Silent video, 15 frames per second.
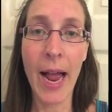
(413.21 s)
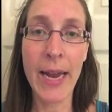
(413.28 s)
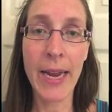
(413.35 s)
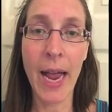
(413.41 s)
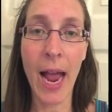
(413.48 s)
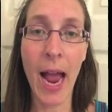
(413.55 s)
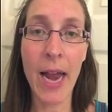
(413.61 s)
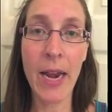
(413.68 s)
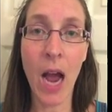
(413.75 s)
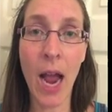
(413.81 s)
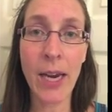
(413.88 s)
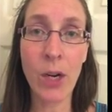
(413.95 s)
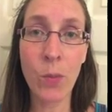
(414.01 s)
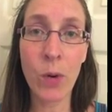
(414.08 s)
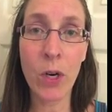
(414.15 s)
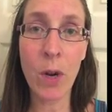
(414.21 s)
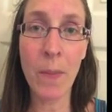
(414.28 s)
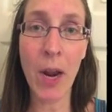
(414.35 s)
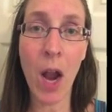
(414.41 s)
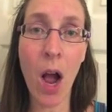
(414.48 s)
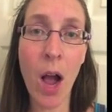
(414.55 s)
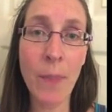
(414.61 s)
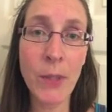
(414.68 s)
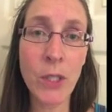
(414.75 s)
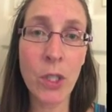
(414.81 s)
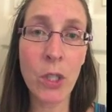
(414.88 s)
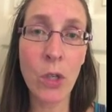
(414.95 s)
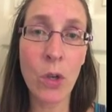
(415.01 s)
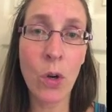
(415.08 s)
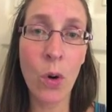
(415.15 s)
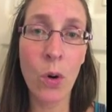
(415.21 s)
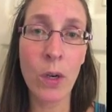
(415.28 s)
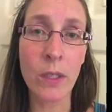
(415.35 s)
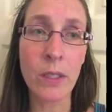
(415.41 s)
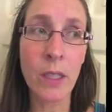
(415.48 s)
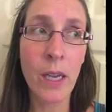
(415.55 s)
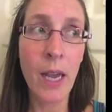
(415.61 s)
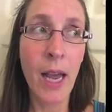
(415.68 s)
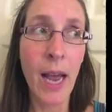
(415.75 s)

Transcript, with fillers: and, and I could work on my obstacle course